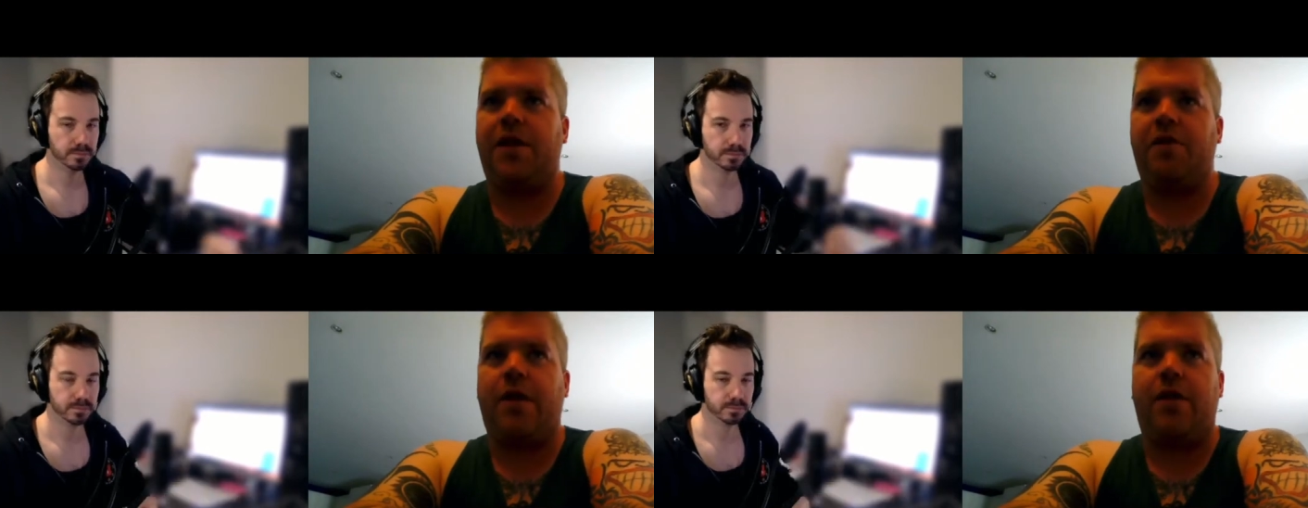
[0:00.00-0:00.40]

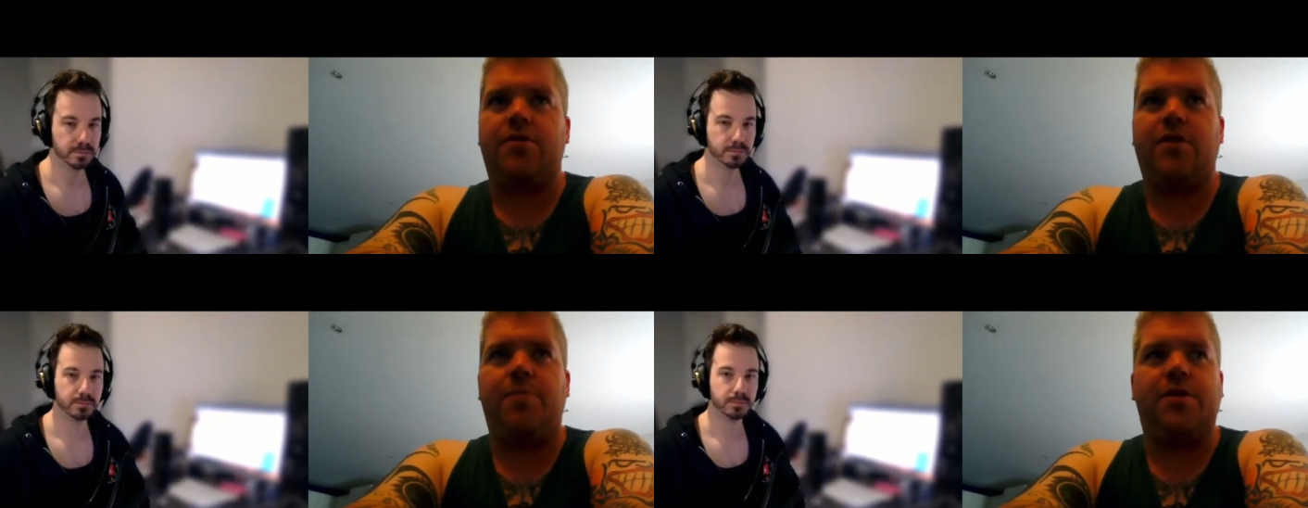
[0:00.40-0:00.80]
Speaker 1: of
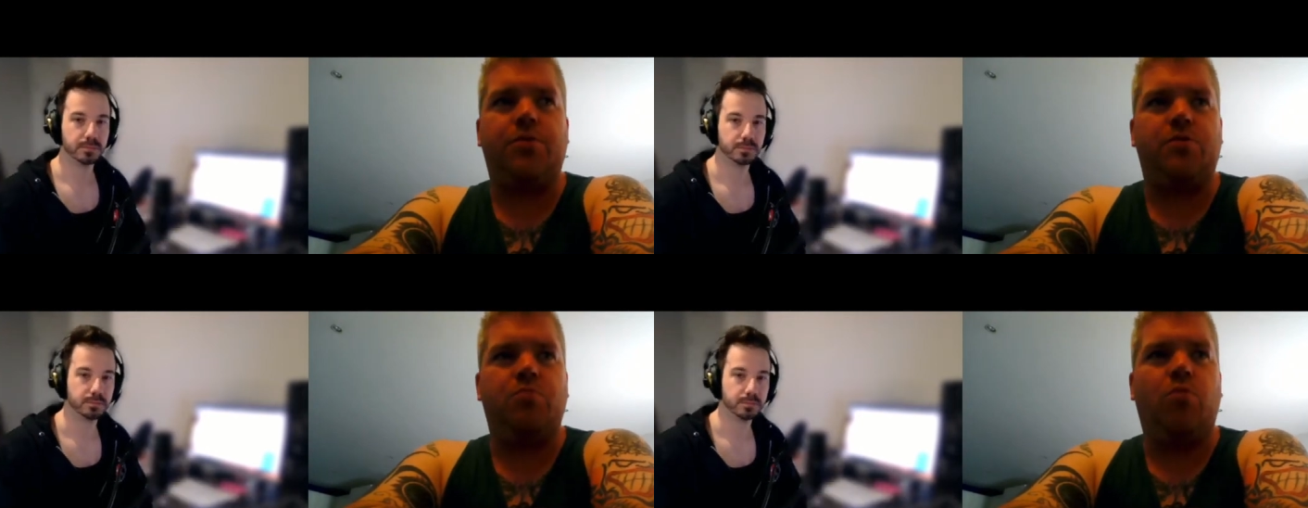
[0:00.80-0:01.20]
parasite because
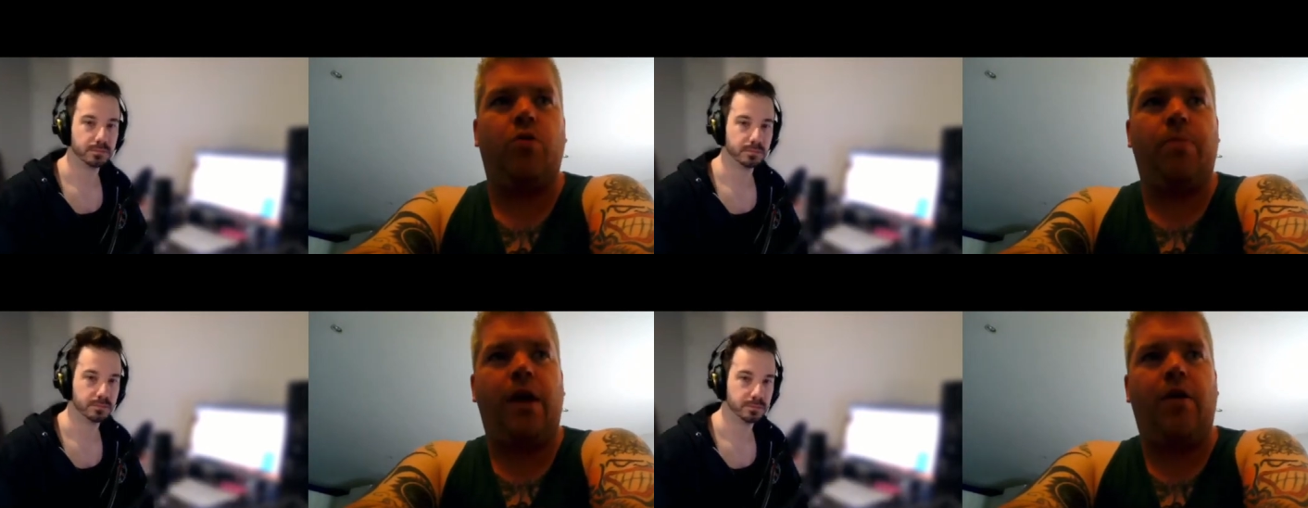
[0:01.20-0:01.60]
it was more
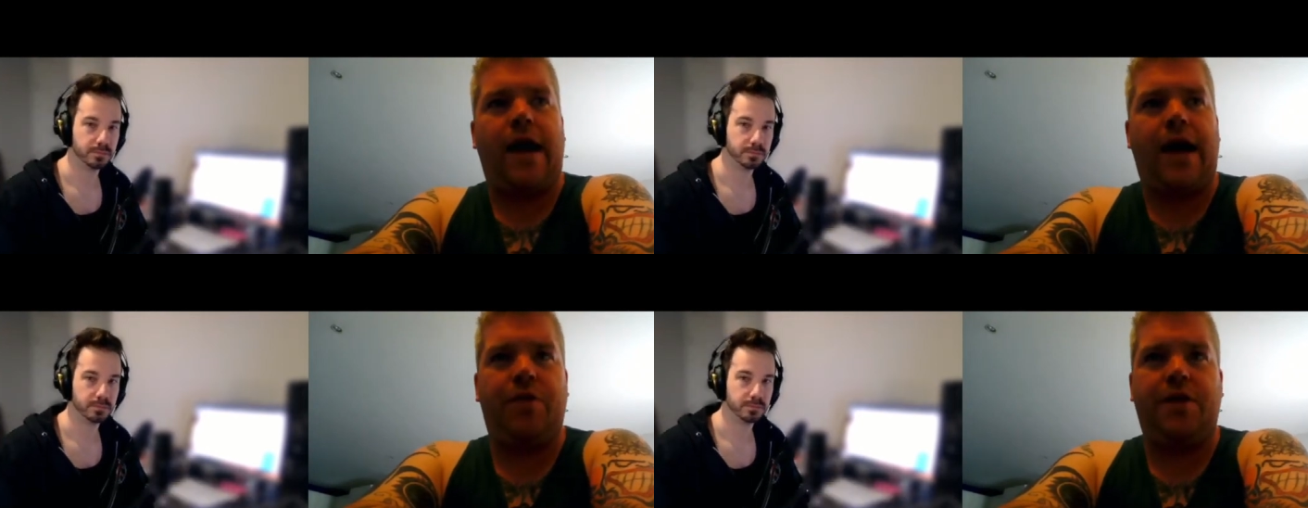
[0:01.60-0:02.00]
about
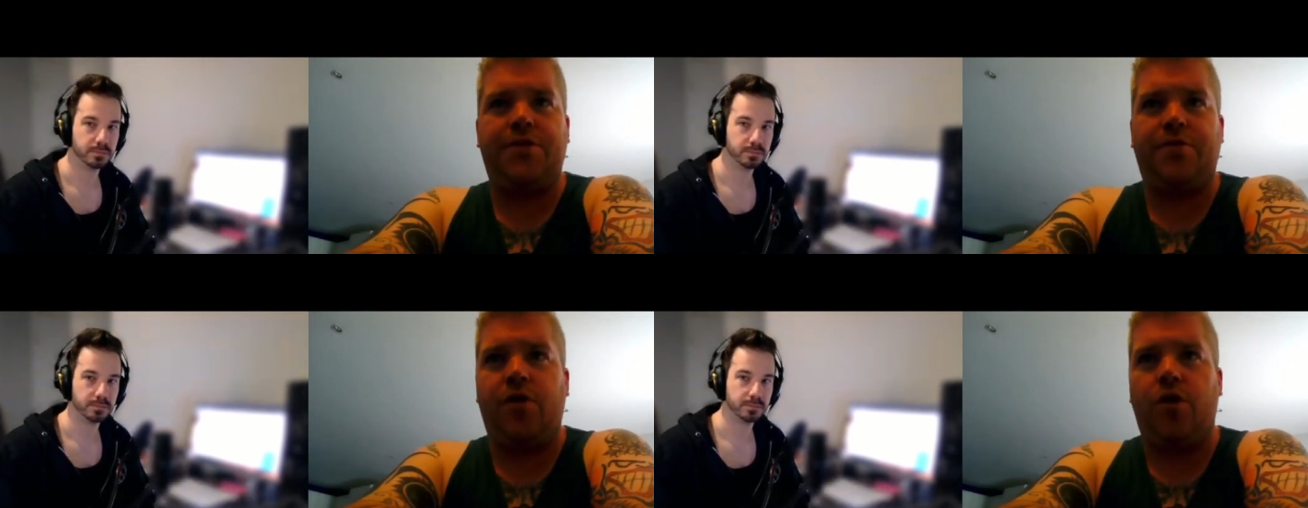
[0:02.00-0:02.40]
how things
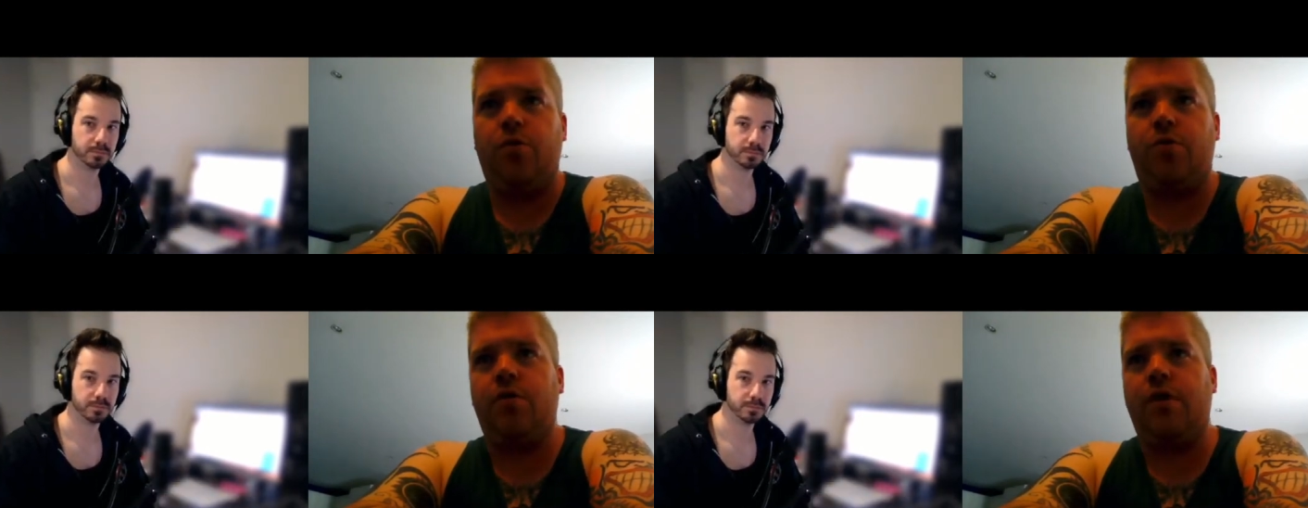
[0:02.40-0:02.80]
are
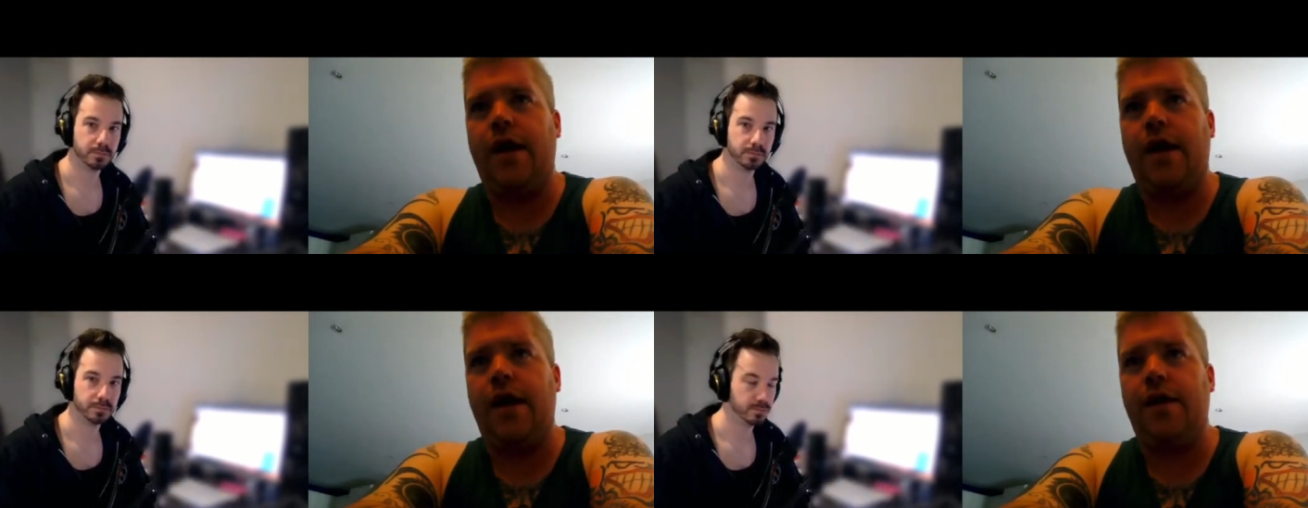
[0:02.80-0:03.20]
viewed
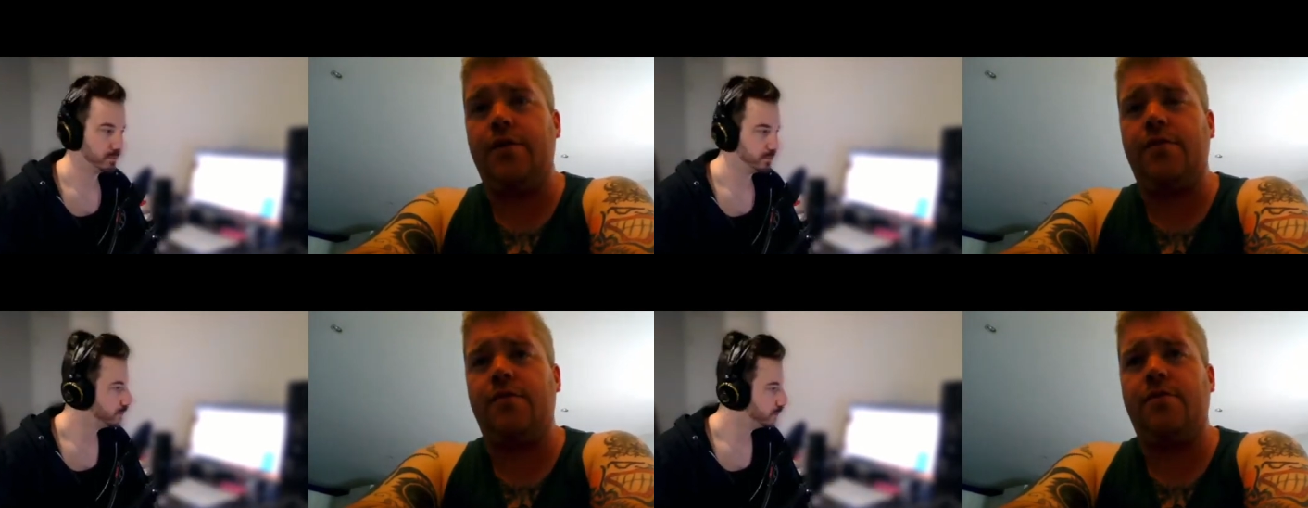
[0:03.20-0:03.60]

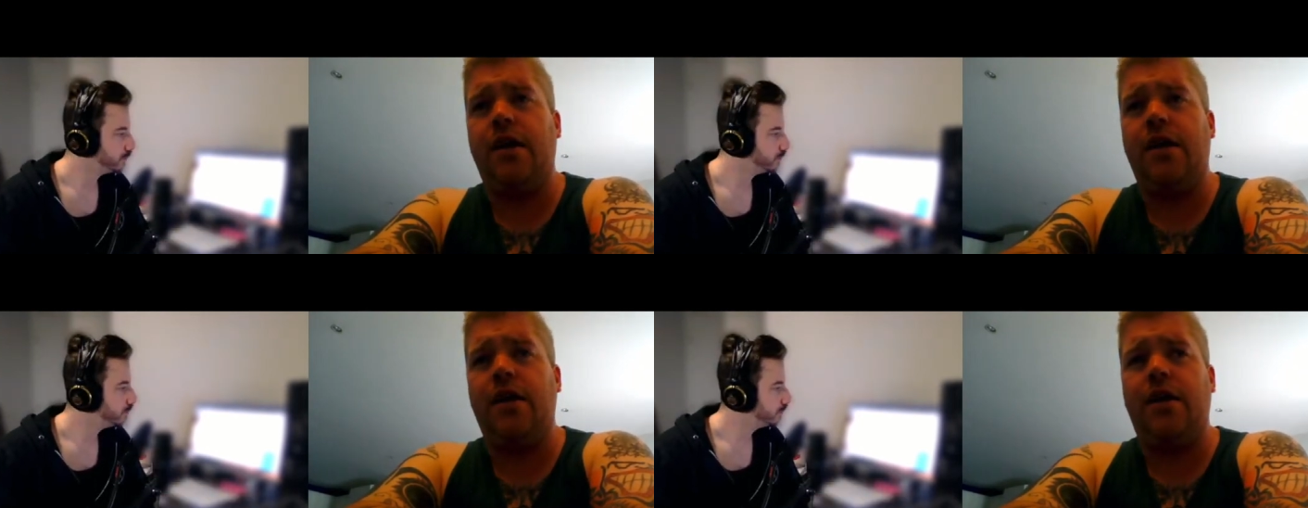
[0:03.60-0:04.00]
and
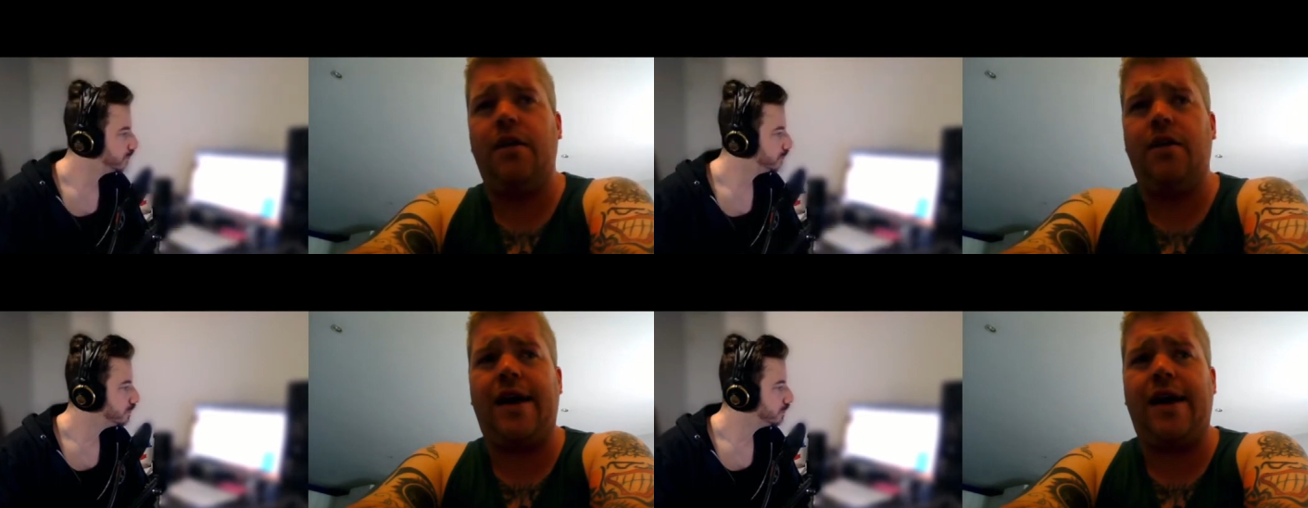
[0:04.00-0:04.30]
uh,